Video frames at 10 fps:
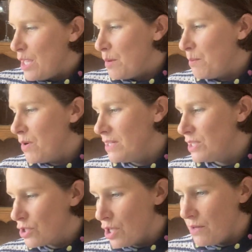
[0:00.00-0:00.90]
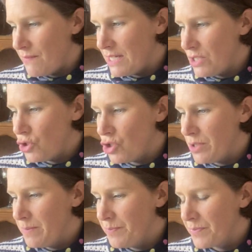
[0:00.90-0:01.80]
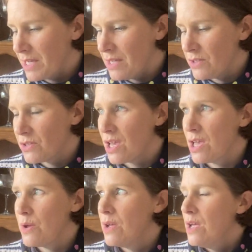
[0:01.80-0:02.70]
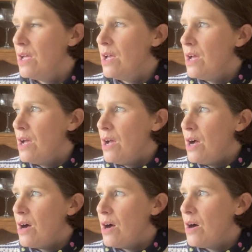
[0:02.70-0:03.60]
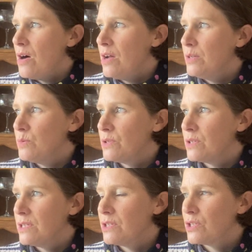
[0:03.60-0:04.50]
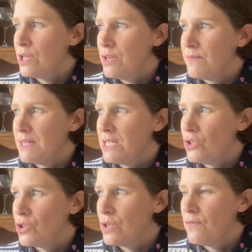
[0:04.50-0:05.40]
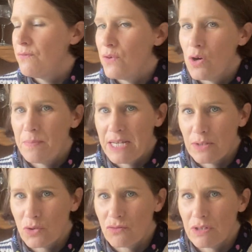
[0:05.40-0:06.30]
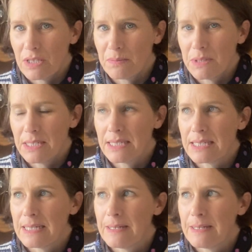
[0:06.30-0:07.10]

my Snow Village. So I was doing the Snow Village, Farmhouse Christmas,